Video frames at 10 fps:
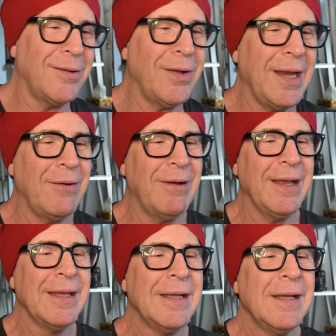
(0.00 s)

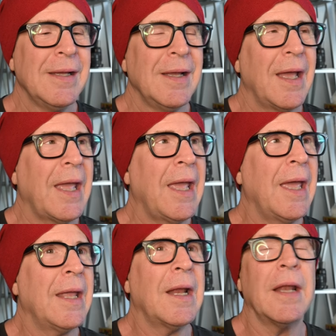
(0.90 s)
Anyway,
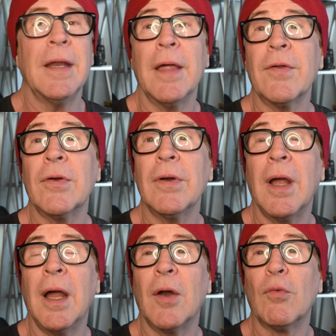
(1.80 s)
and
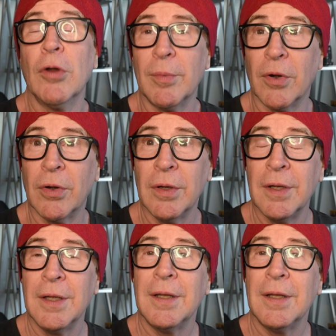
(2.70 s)
another rumor